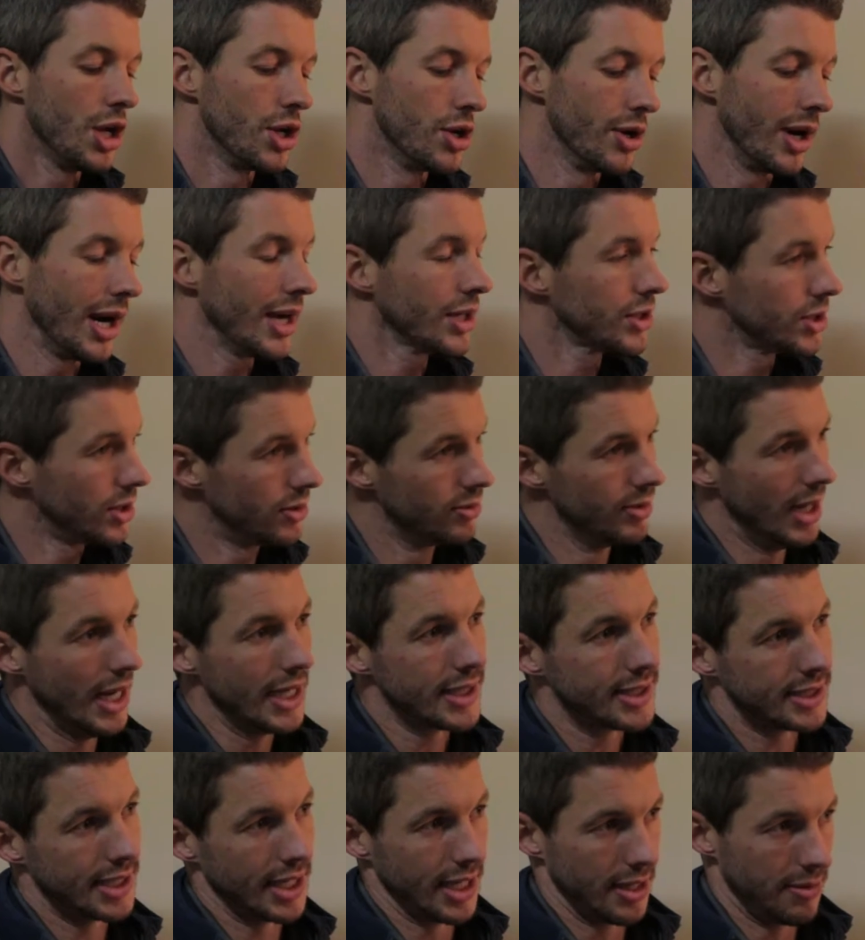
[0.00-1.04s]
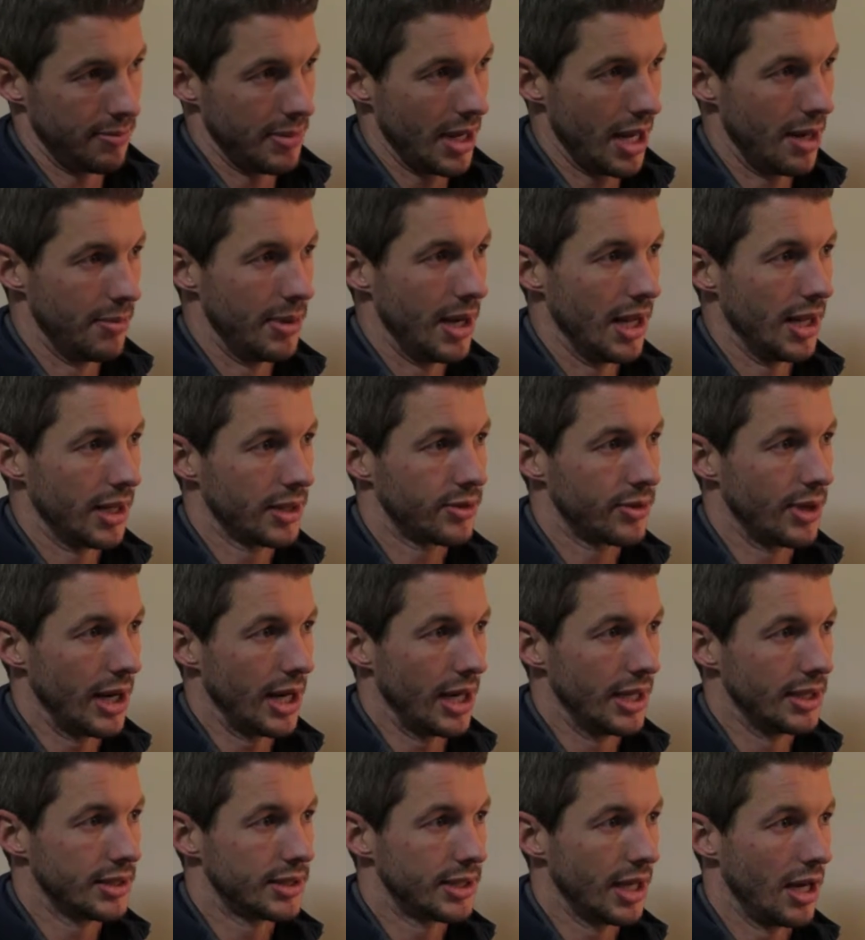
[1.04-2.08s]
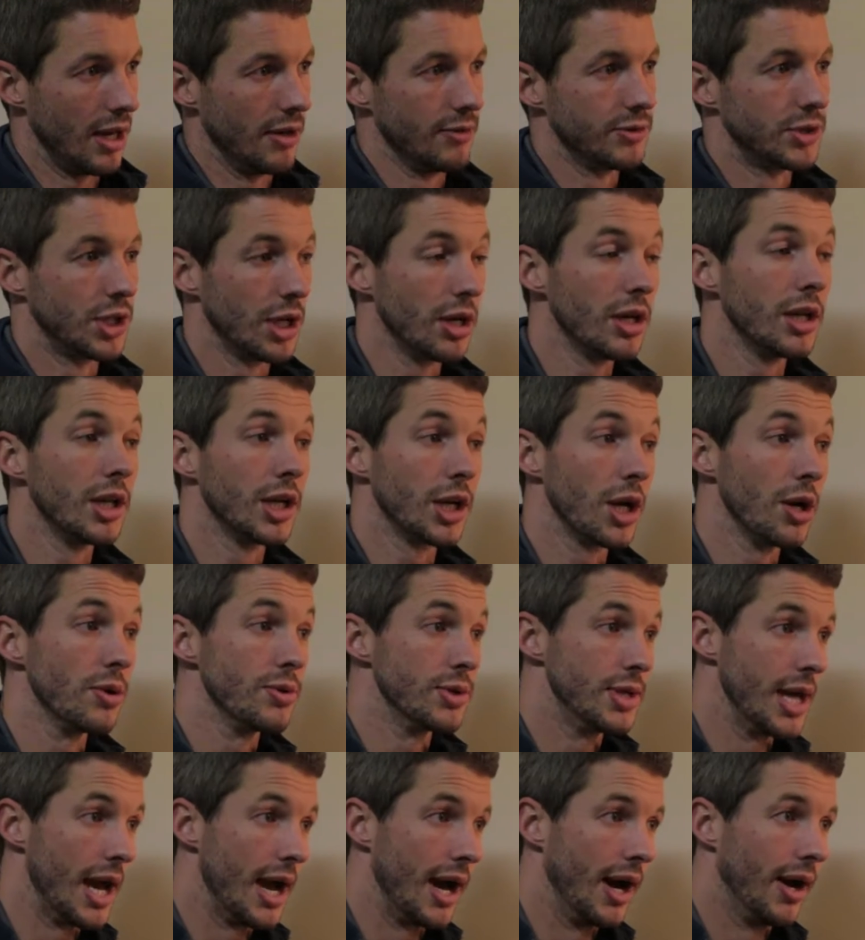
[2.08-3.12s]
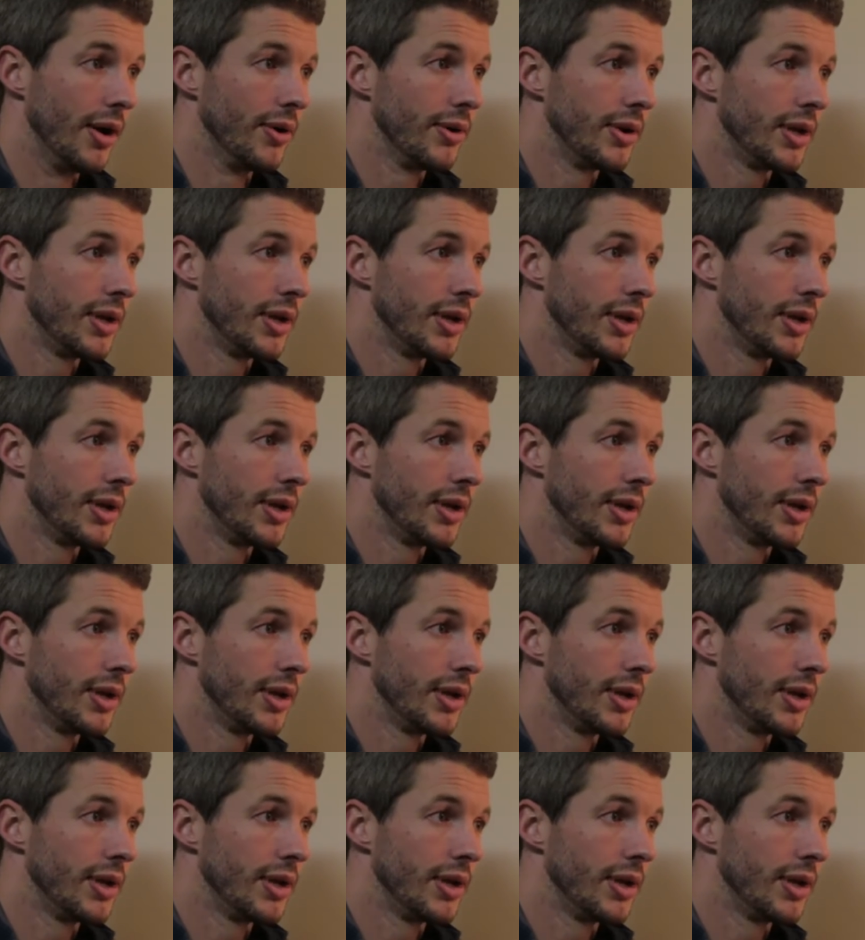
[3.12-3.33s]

your actual resting metabolic rate itself generally goes down.